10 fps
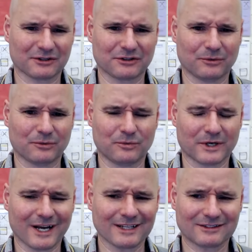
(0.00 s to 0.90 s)
So
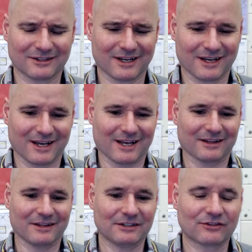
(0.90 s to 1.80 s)

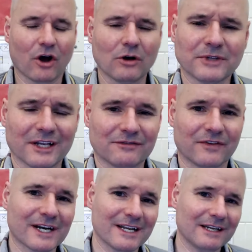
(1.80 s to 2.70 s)
it's
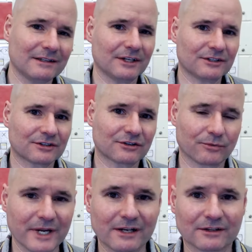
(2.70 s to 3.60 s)
very easy just to
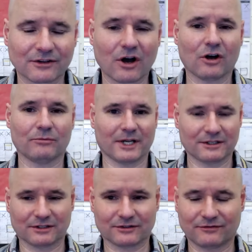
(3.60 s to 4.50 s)
read a psalm and
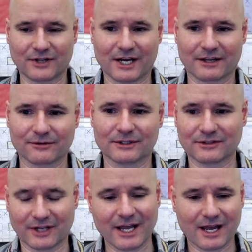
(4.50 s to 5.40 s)
just fly through it and
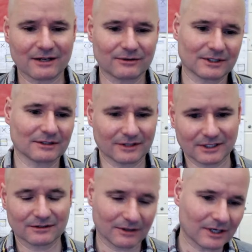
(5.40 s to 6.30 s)
say, yeah, I know what this
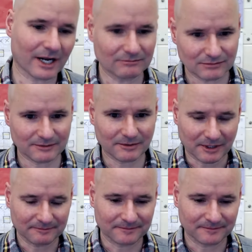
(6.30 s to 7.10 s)
is. Okay, blah, blah, blah.